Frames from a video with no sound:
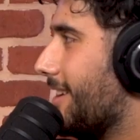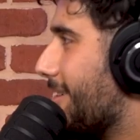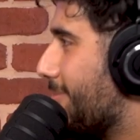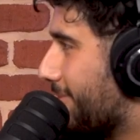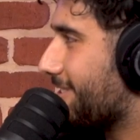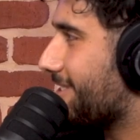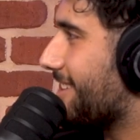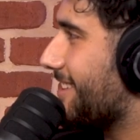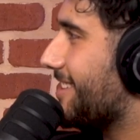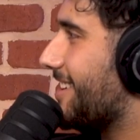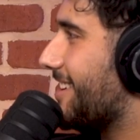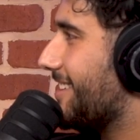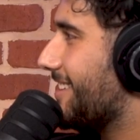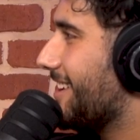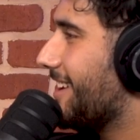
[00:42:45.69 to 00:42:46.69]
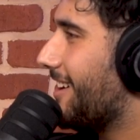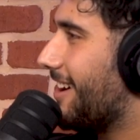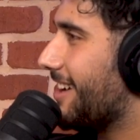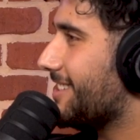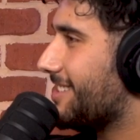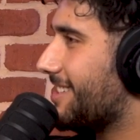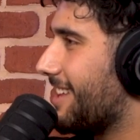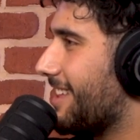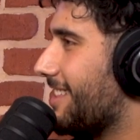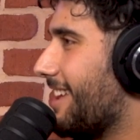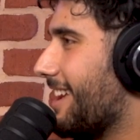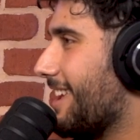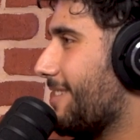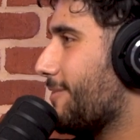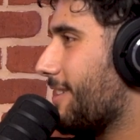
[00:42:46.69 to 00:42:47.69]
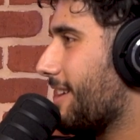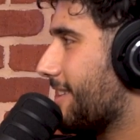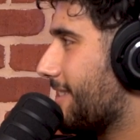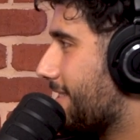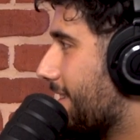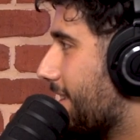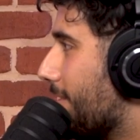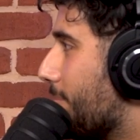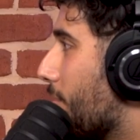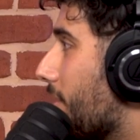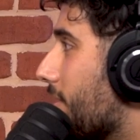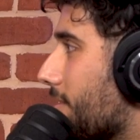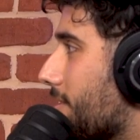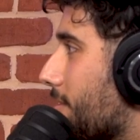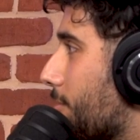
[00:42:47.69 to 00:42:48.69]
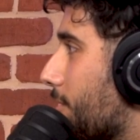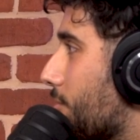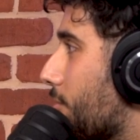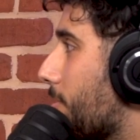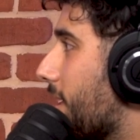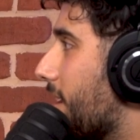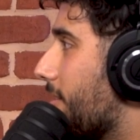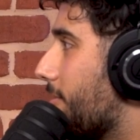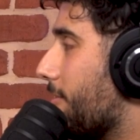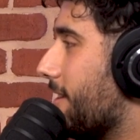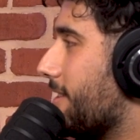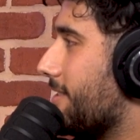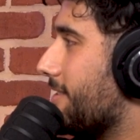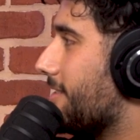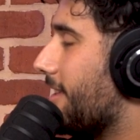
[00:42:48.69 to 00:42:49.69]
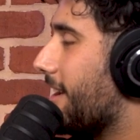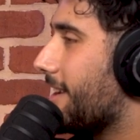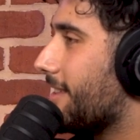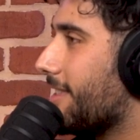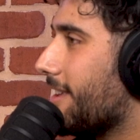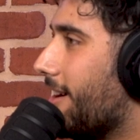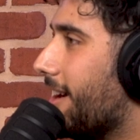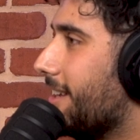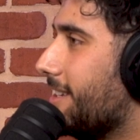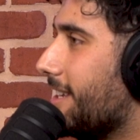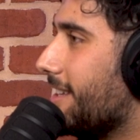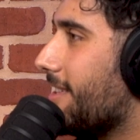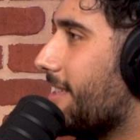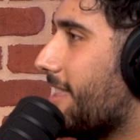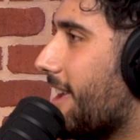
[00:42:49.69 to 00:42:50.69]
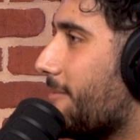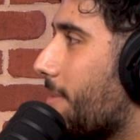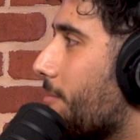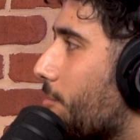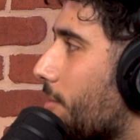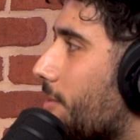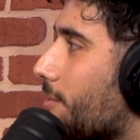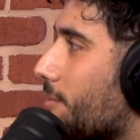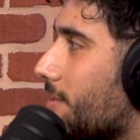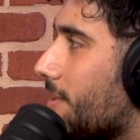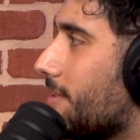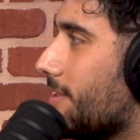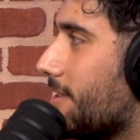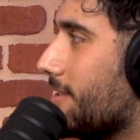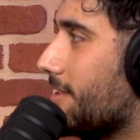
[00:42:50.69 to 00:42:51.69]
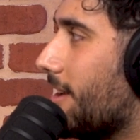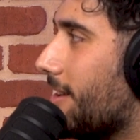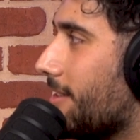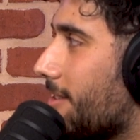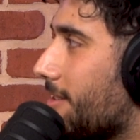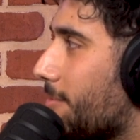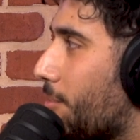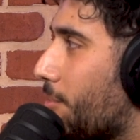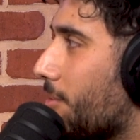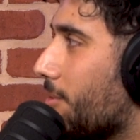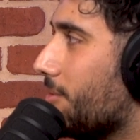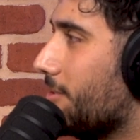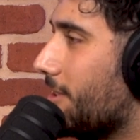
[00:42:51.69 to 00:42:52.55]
I appreciate that. Even let's say the brothers that we talk about, our friends, like the idea that they've been with you since the start and supported you.